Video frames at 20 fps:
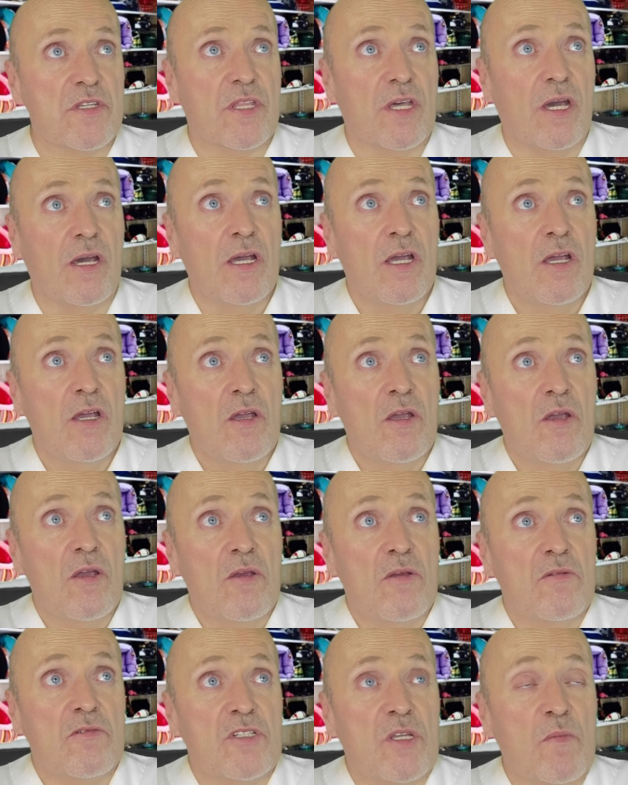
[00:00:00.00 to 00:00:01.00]
It's just that
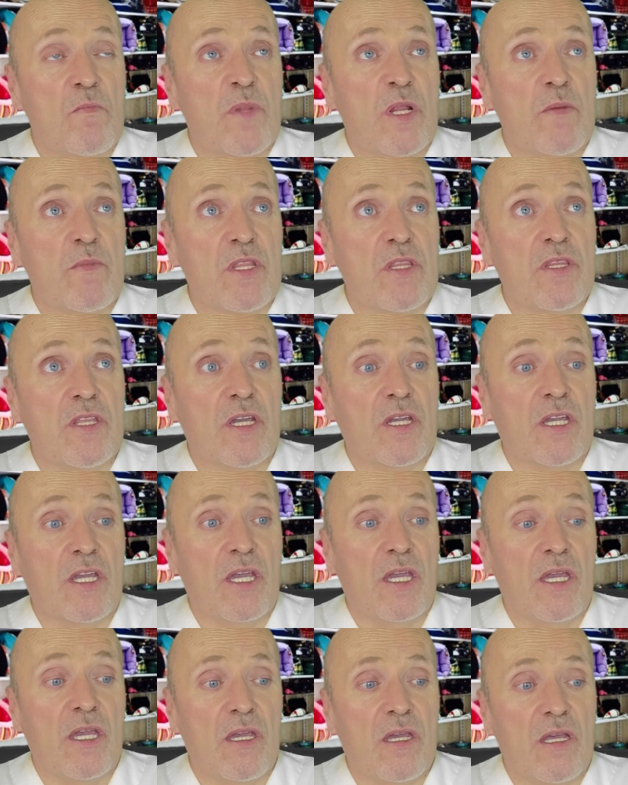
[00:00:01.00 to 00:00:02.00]
animals don't have this
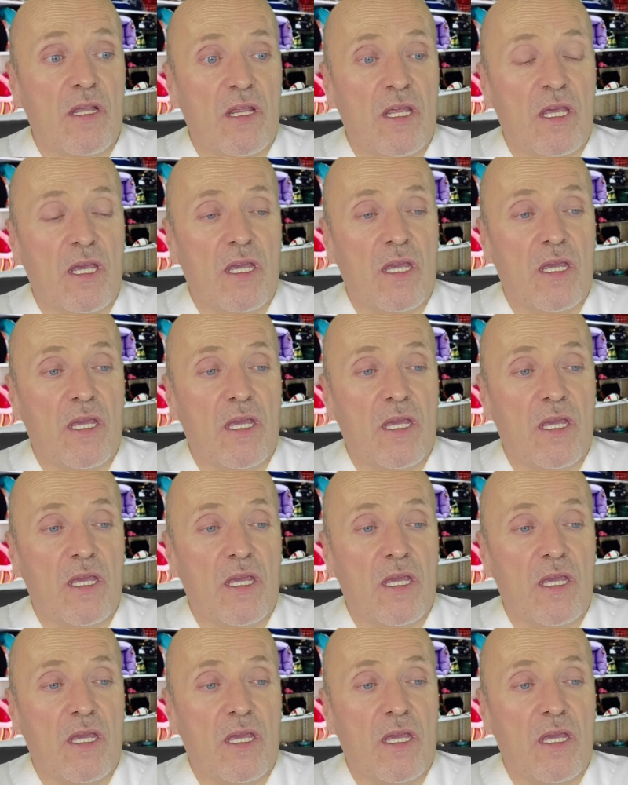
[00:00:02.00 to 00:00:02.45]
behavior.